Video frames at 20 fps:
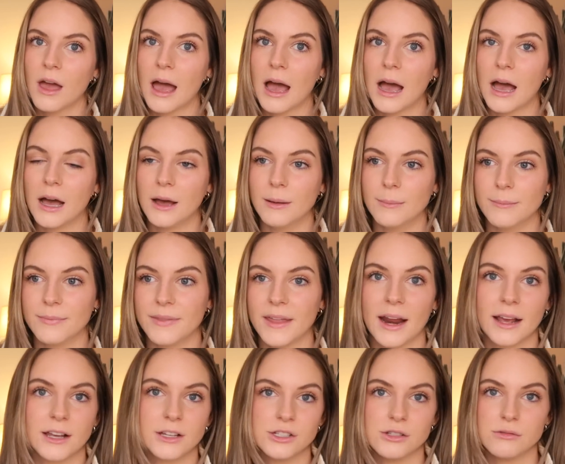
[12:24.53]
that
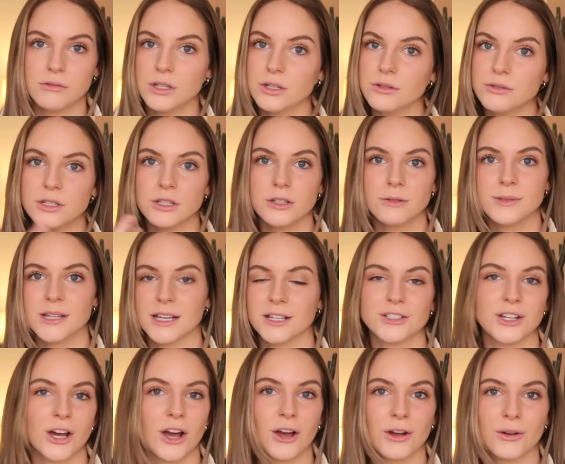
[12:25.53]
I could do YouTube,
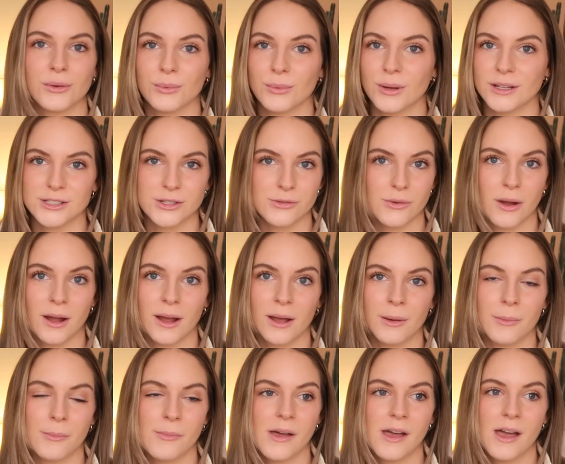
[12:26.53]
TikTok,
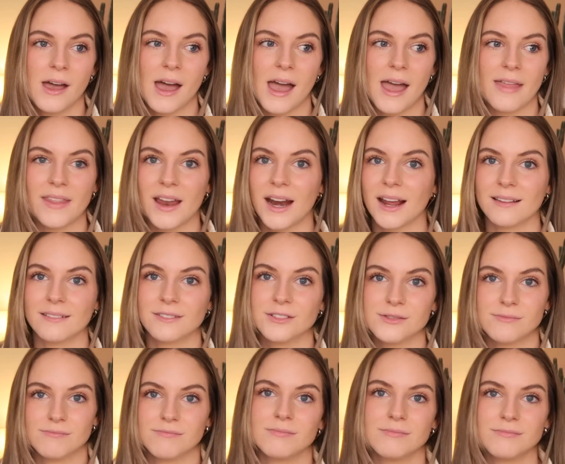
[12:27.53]
Instagram, and then I
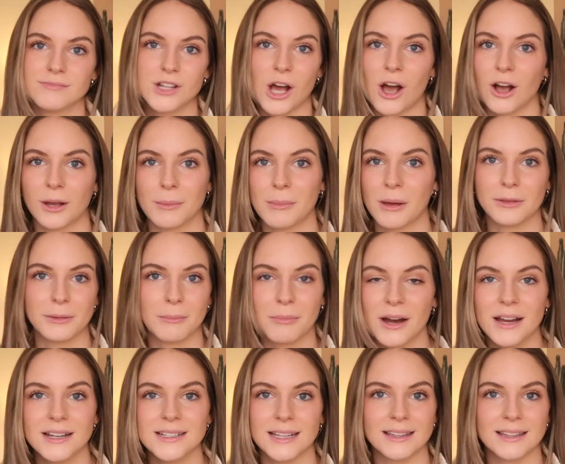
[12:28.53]
talk about the brand.